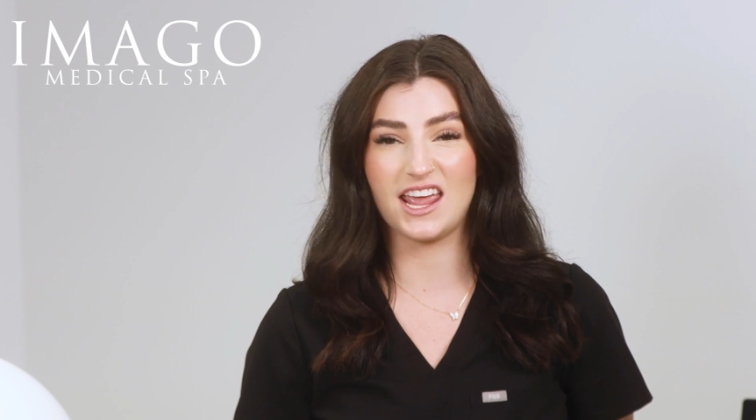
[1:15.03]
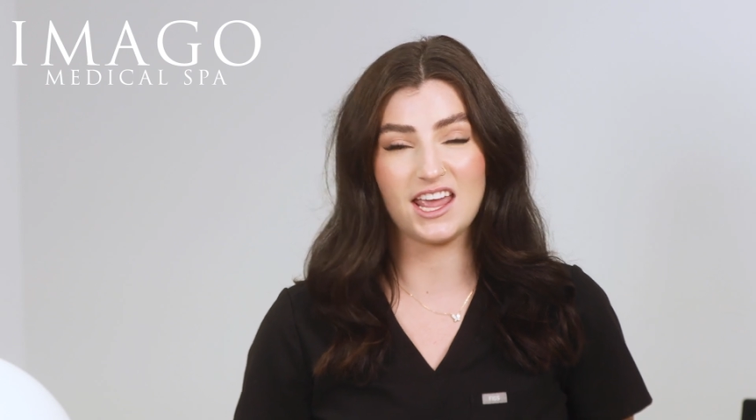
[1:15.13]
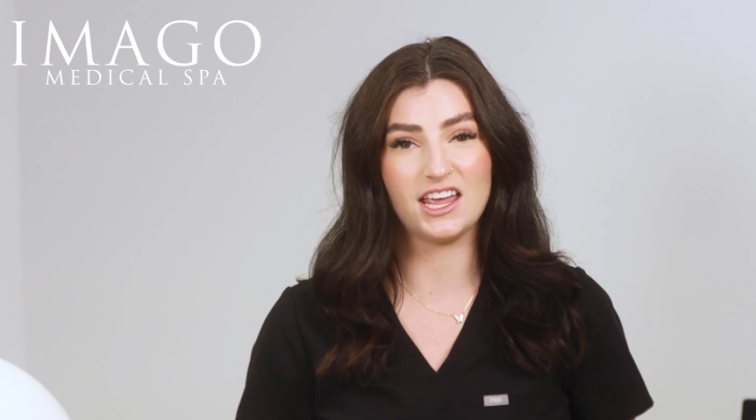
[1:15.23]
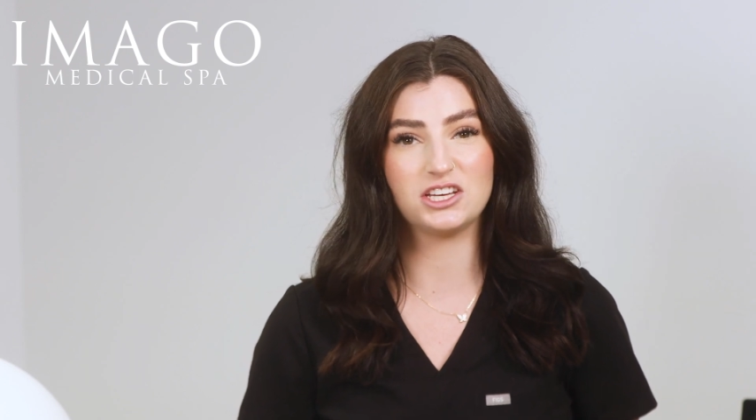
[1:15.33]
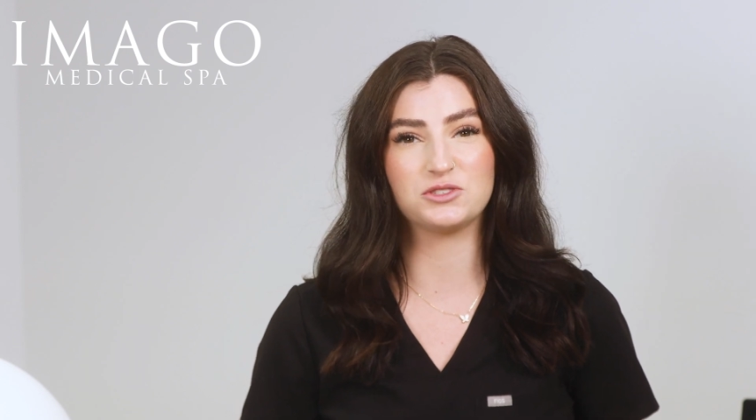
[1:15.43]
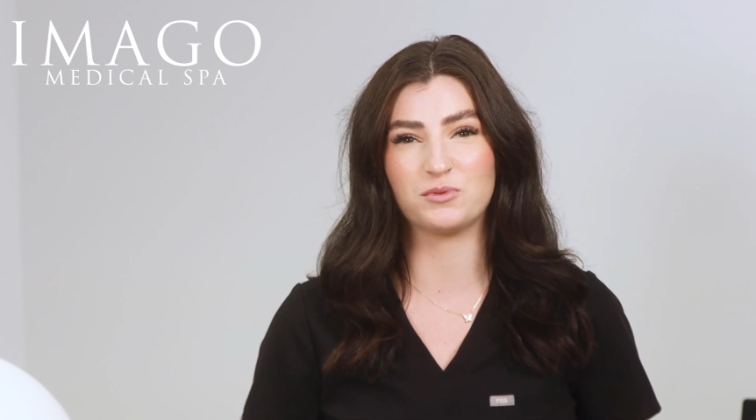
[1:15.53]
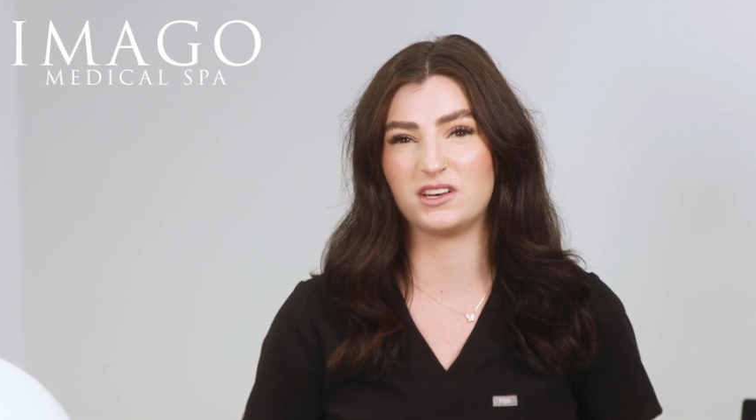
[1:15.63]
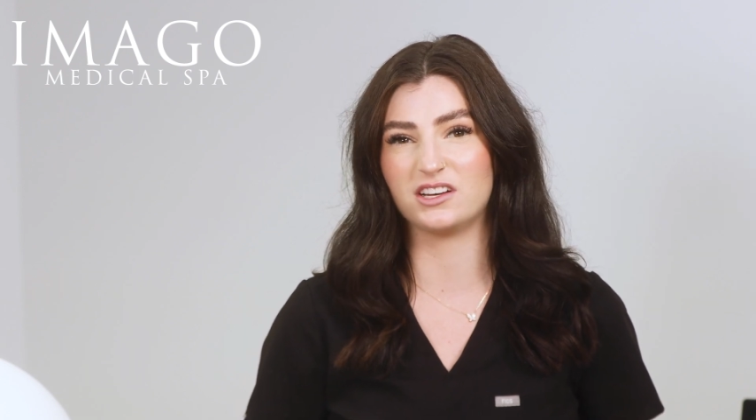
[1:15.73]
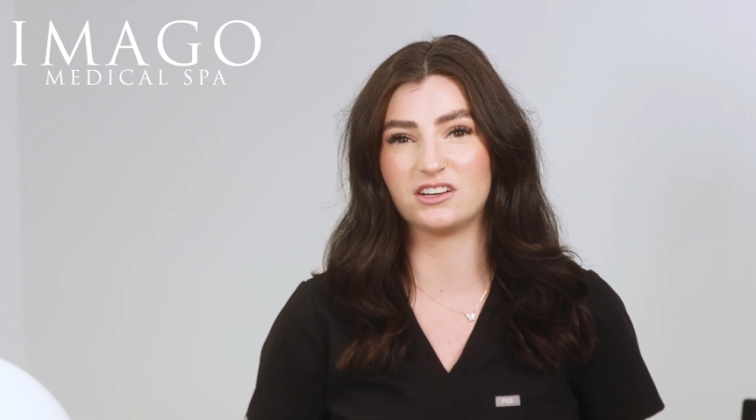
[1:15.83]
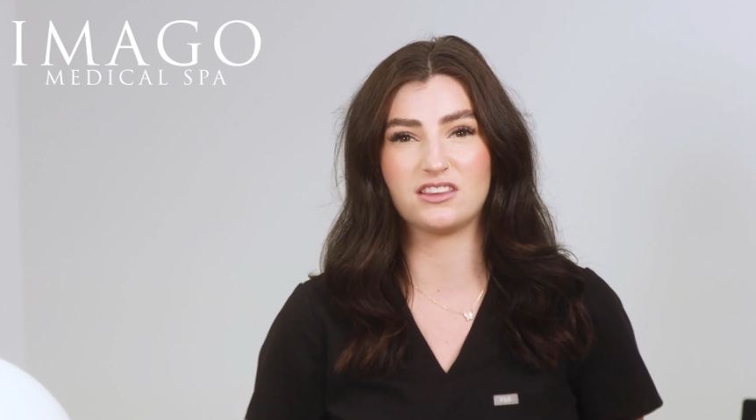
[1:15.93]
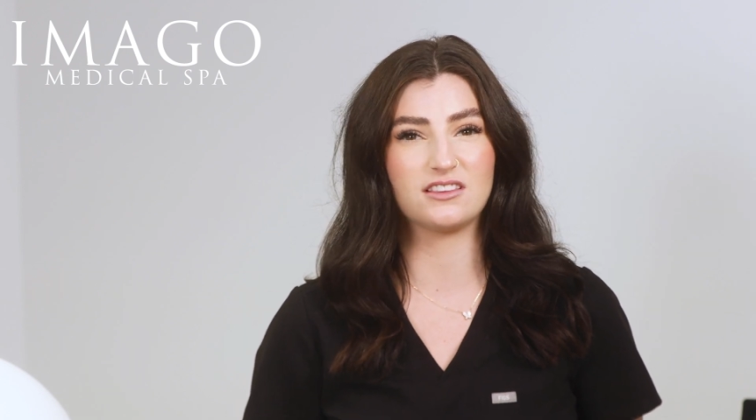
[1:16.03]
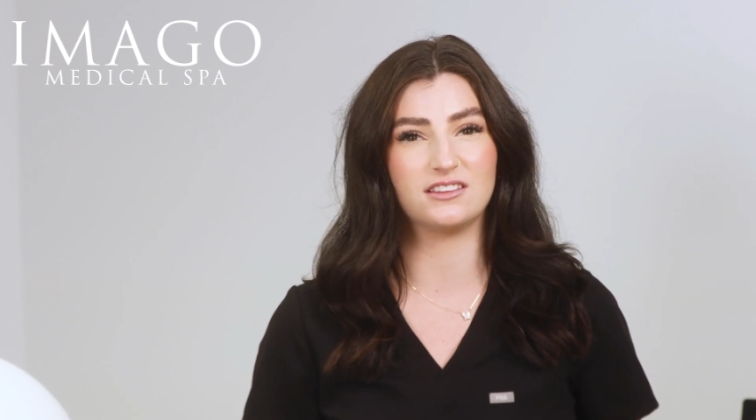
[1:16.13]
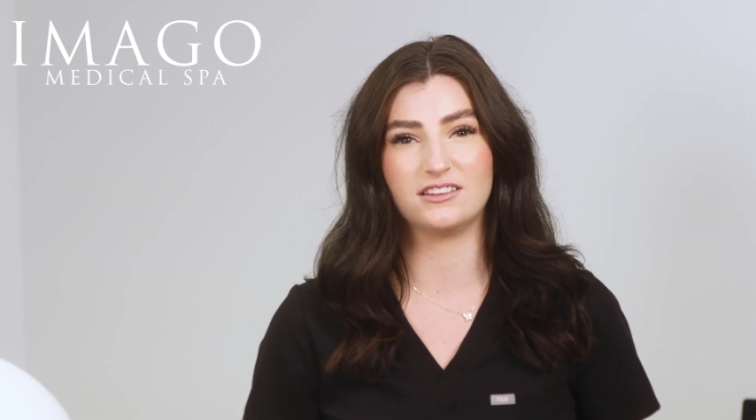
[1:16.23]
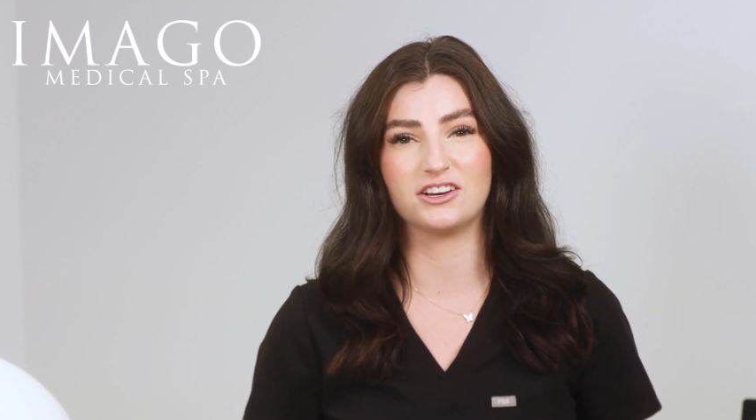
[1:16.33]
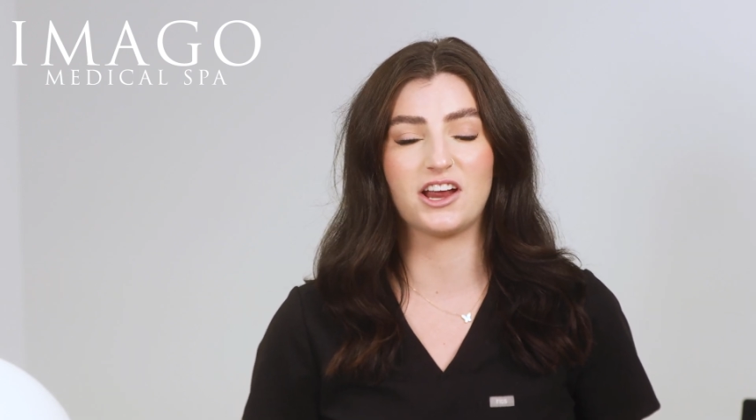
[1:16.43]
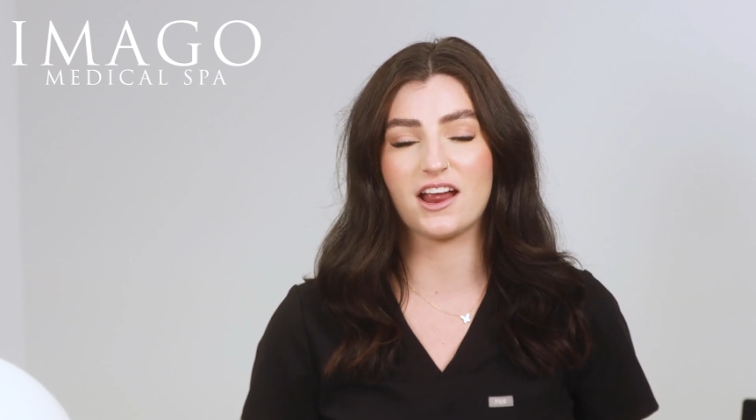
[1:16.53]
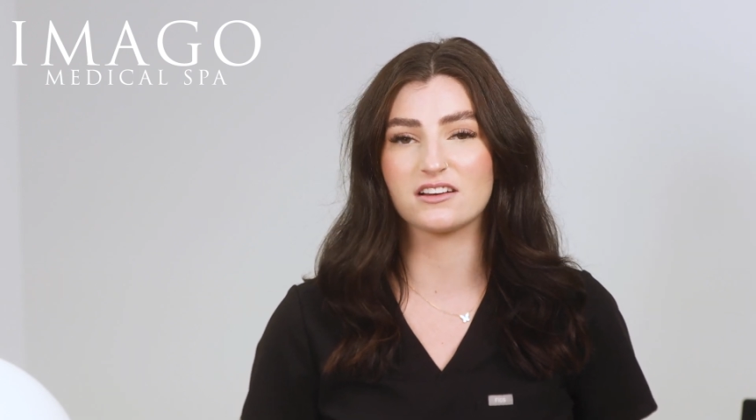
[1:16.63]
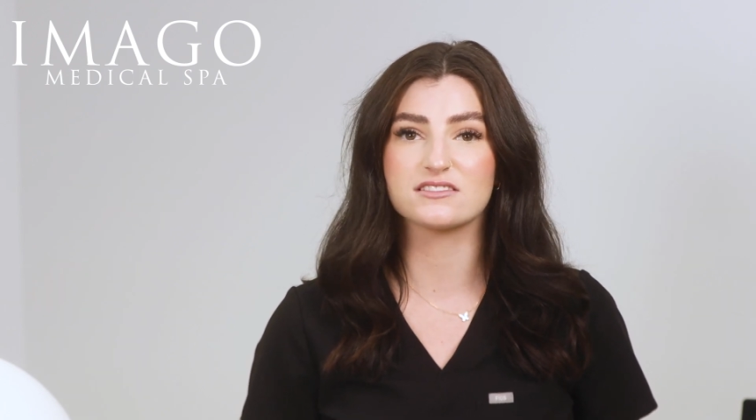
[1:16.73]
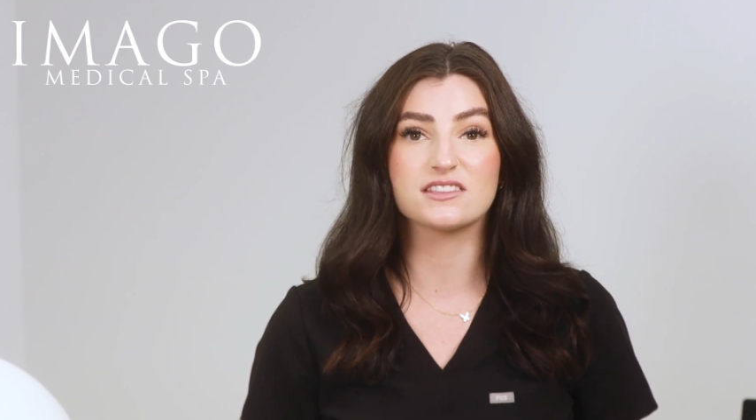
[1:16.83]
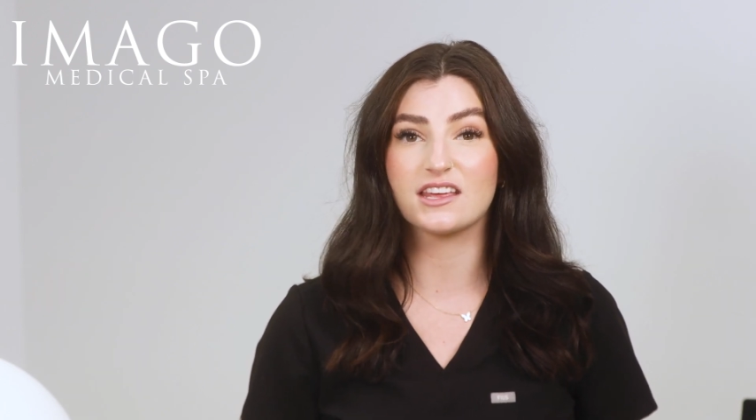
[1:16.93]
age when your
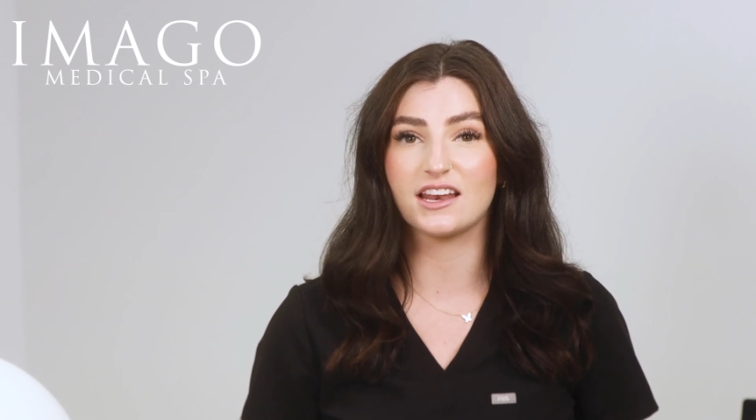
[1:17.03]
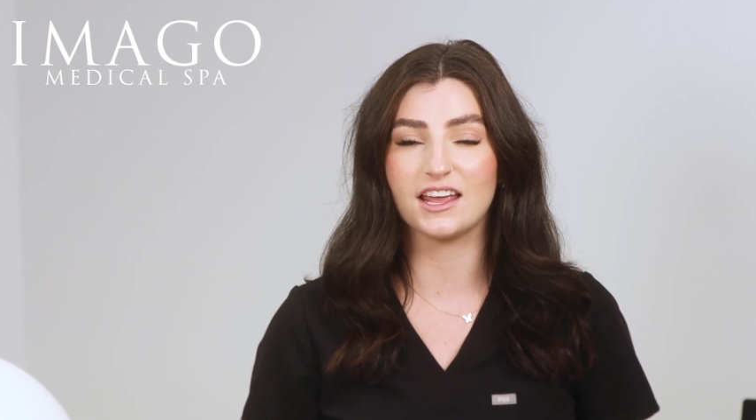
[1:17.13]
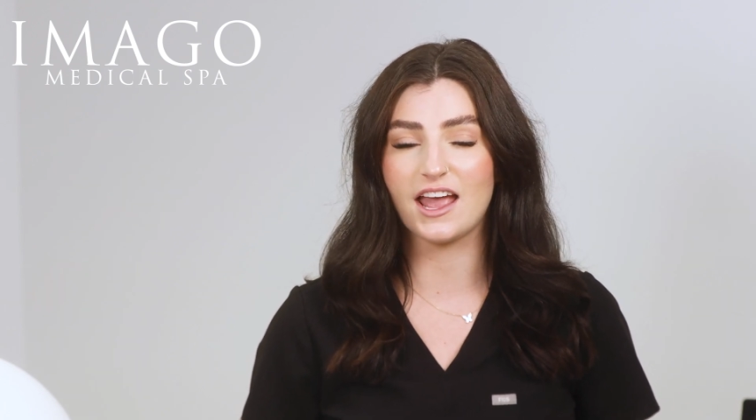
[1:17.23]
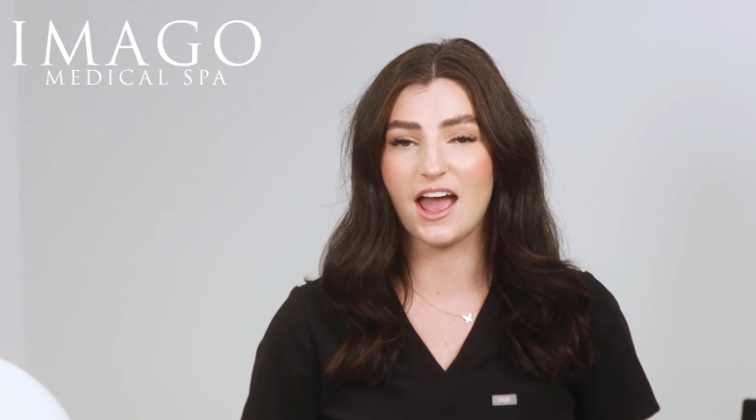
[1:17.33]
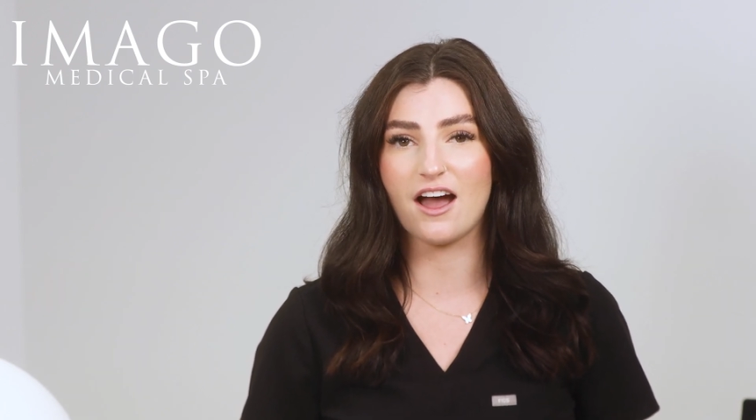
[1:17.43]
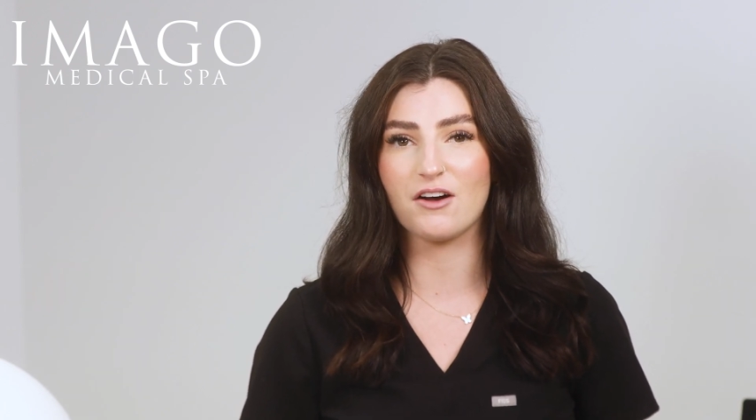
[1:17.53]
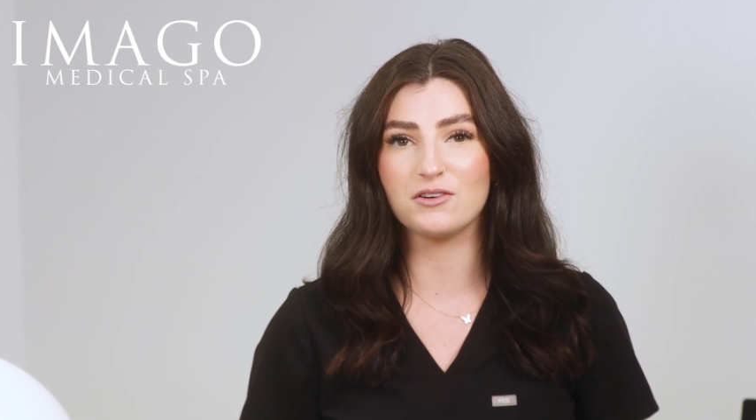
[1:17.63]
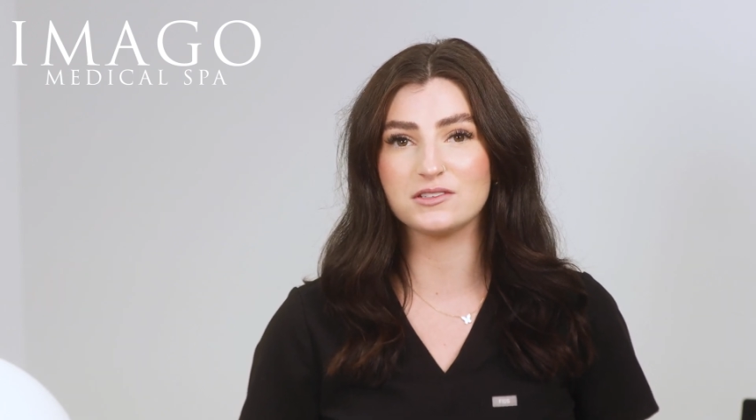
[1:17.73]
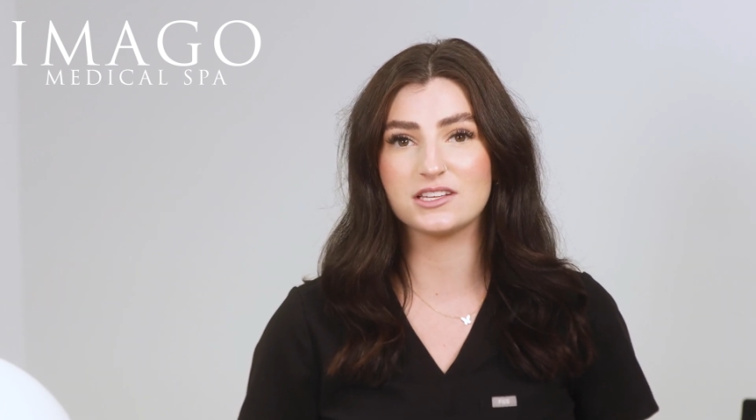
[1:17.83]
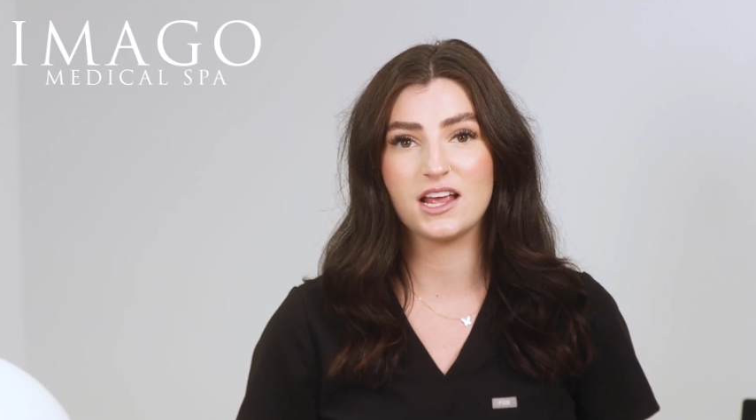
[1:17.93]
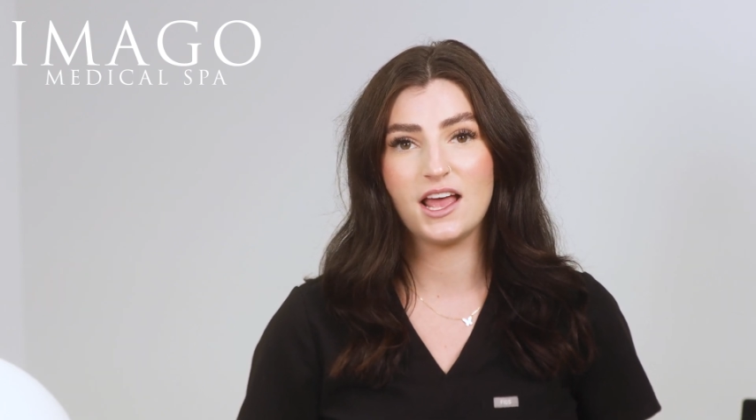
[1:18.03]
hair is thinning out.